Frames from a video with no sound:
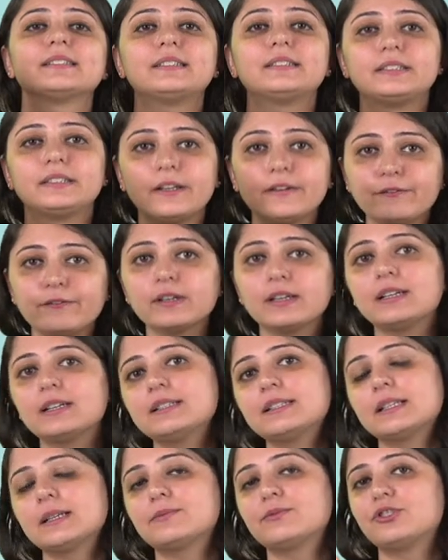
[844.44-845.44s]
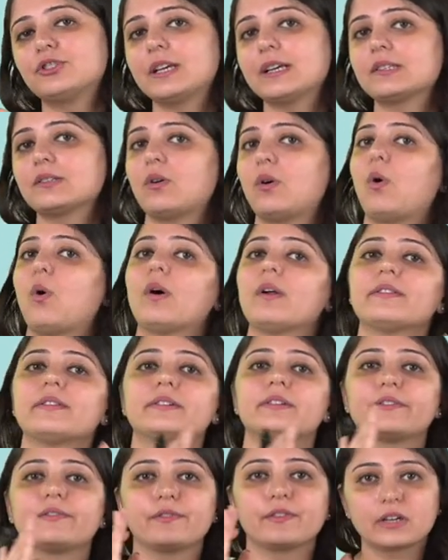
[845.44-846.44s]
the difficult subjects or
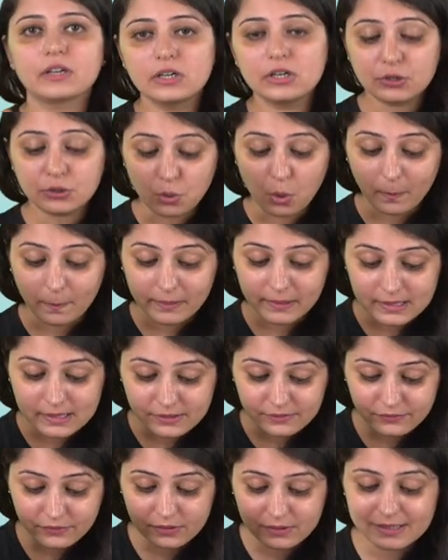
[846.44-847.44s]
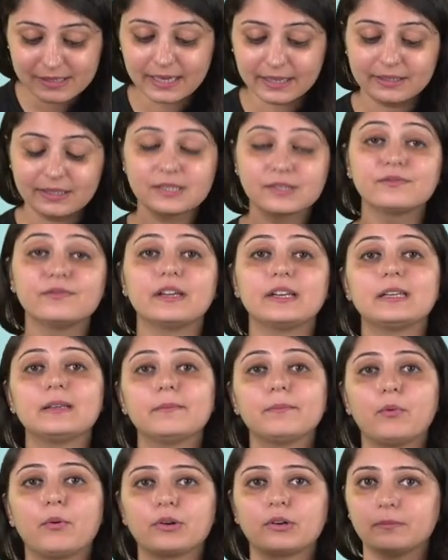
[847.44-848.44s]
the difficult topics first. That is very
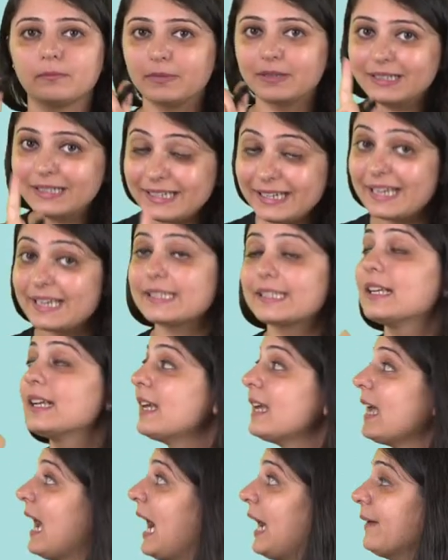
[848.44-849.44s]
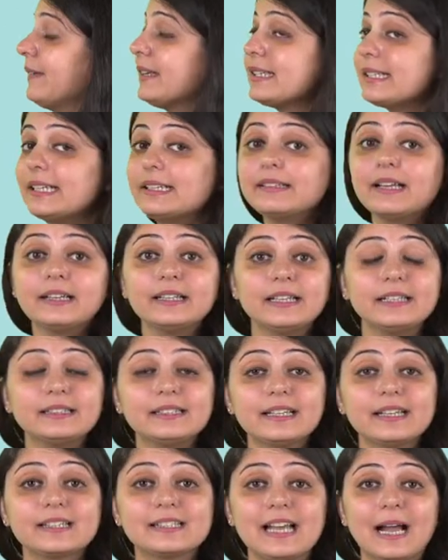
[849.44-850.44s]
important. But yes, having said that, in
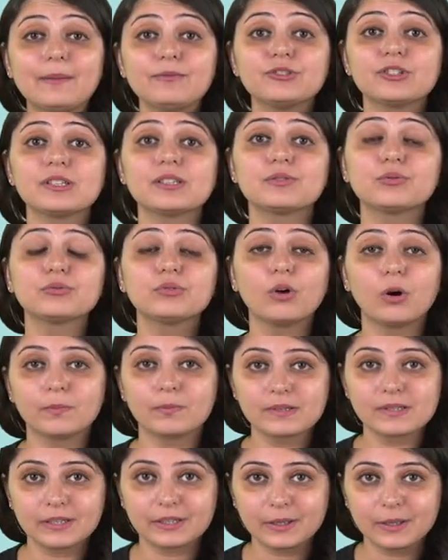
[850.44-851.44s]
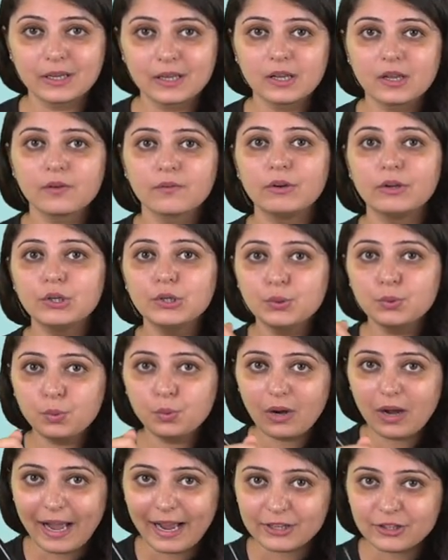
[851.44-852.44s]
the exam, just do the opposite. When
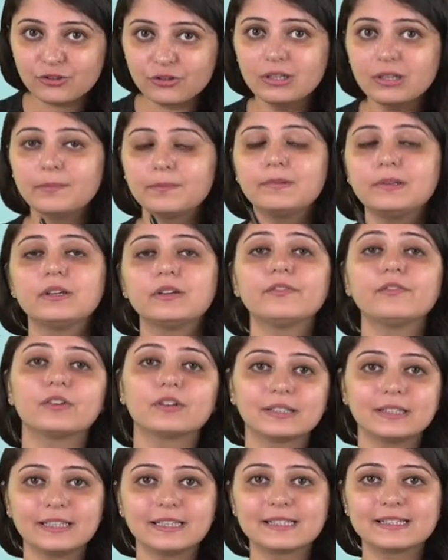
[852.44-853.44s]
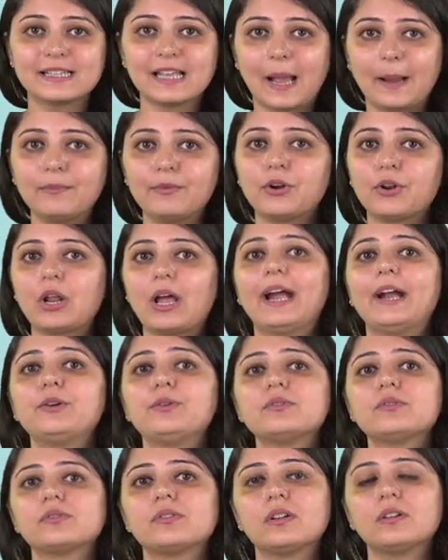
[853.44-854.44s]
you actually appear for the exam, try
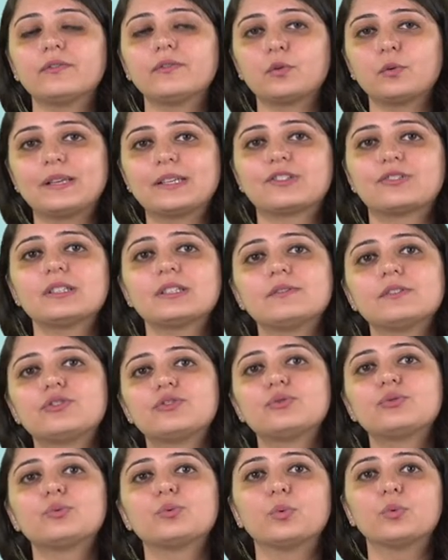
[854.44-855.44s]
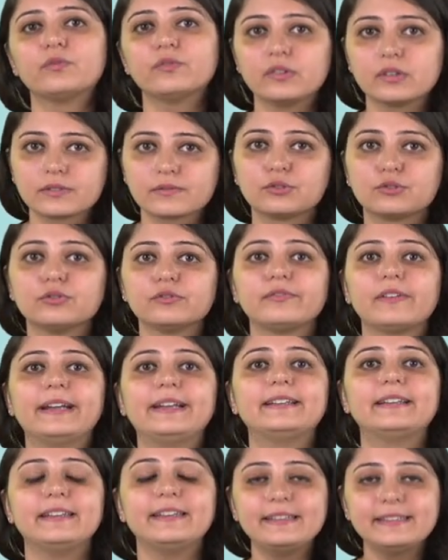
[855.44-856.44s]
to solve questions which you know first, which you
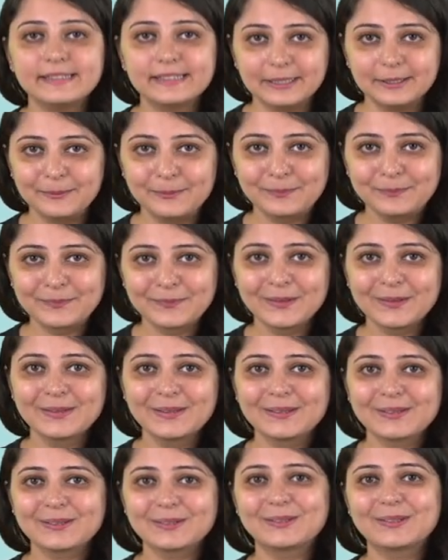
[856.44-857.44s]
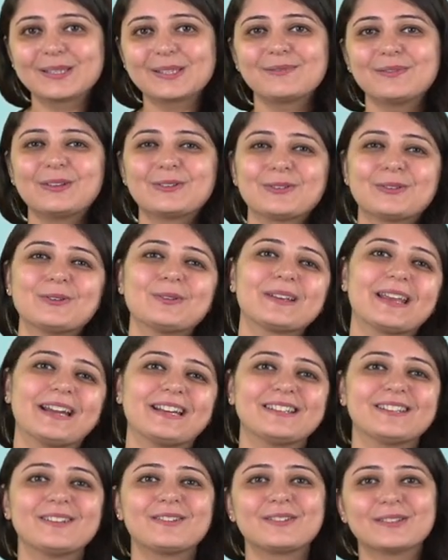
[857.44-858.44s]
find easy. So this way, you know, you'll
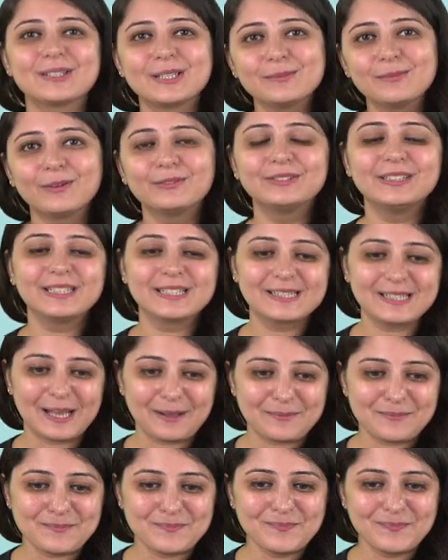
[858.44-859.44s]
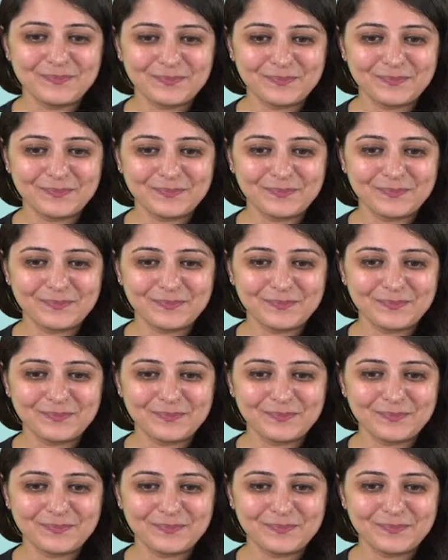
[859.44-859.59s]
get in the rhythm of the exam.